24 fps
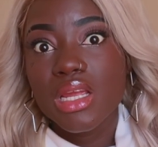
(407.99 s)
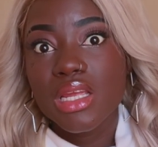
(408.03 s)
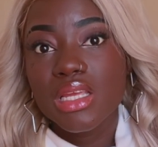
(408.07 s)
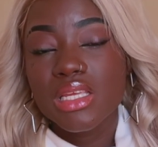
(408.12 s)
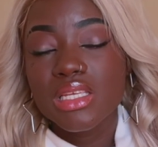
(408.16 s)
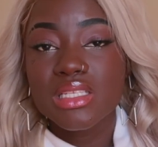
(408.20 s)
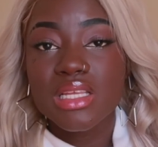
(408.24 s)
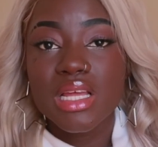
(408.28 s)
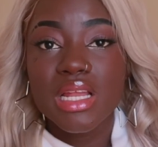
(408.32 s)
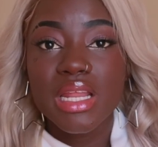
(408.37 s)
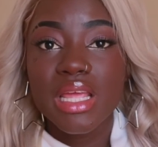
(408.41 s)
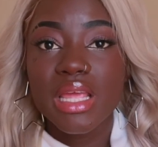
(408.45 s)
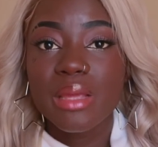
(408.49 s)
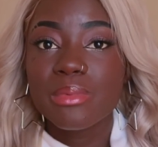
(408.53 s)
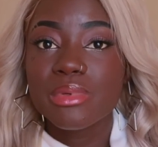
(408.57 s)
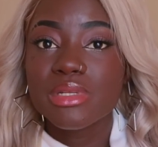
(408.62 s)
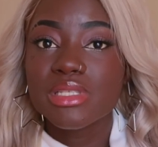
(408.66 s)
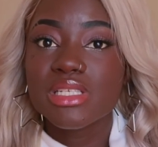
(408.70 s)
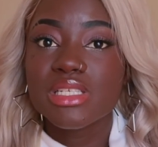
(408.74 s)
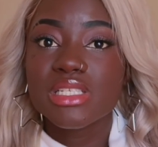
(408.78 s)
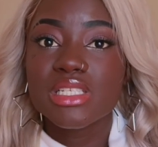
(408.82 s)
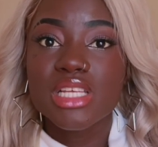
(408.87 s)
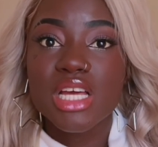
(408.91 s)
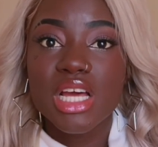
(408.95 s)
he's not
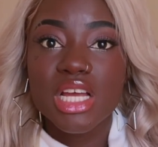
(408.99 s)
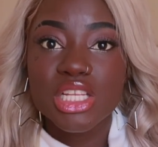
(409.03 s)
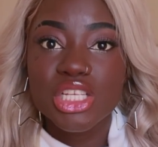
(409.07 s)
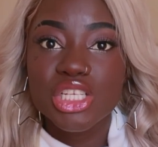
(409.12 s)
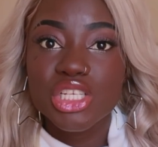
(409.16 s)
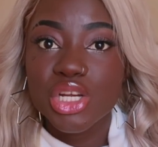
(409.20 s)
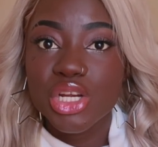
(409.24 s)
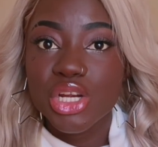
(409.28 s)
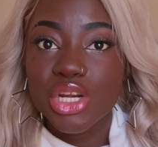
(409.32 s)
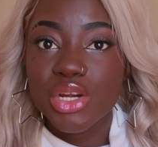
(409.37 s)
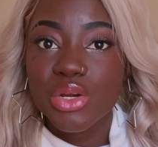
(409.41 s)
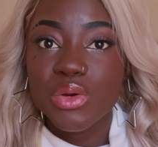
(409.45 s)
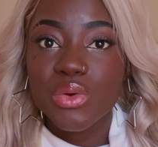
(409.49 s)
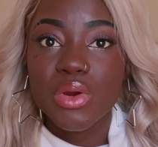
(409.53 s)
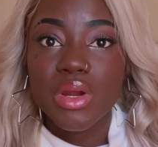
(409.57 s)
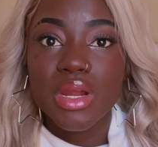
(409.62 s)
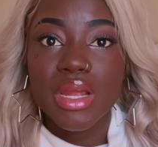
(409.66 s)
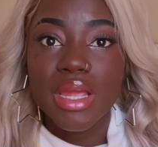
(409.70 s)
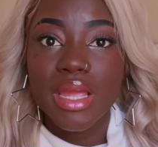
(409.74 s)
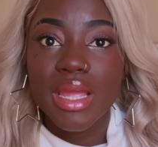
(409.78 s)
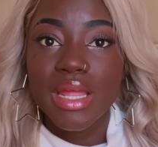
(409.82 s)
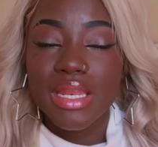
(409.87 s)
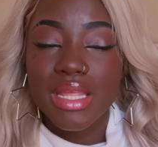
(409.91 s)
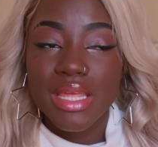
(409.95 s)
able to touch her
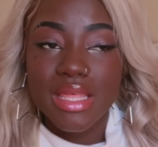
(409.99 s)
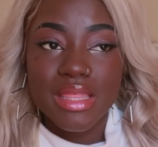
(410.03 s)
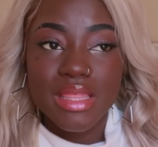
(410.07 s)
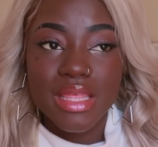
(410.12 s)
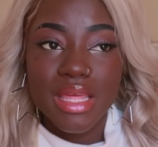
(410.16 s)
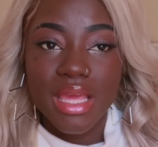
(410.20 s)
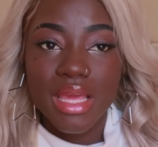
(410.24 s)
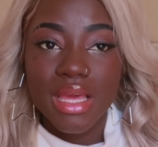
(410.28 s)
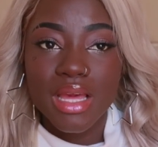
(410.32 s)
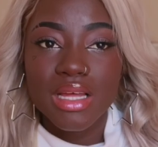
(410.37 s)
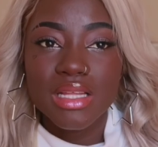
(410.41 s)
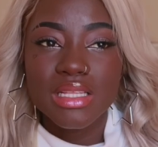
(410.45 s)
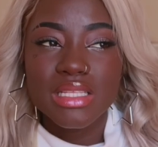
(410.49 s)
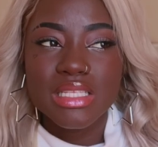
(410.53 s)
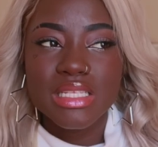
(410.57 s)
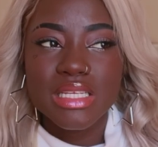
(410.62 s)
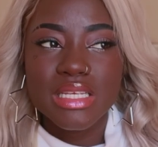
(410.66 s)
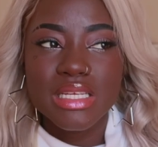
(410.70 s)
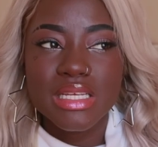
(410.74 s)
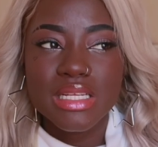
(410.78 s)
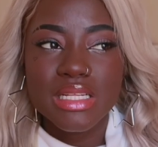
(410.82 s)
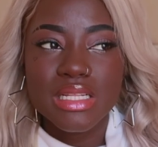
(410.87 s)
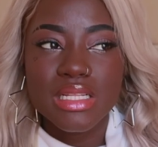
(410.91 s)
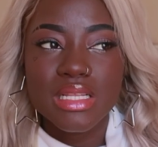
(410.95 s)
or anything
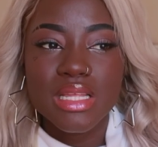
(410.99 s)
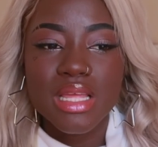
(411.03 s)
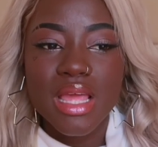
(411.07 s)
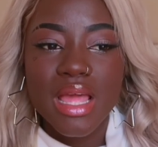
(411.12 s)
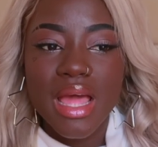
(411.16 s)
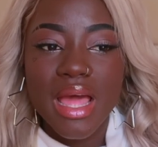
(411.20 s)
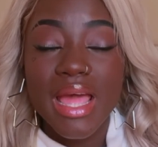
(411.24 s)
until